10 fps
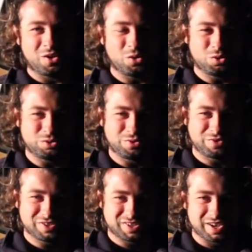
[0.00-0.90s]
All of
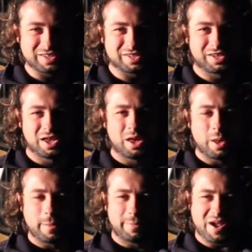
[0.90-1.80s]
the seats,
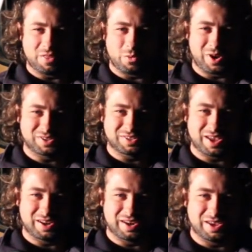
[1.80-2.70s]
bar the ones
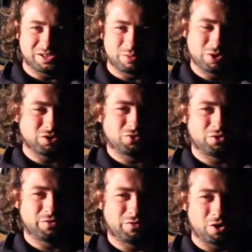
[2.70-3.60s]
that need to be used for
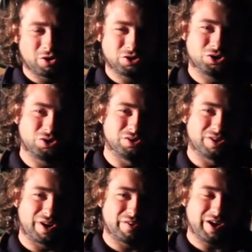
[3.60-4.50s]
the photo shoot,
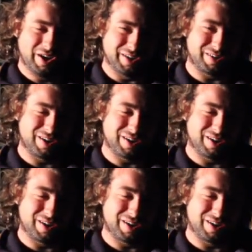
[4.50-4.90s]
are out.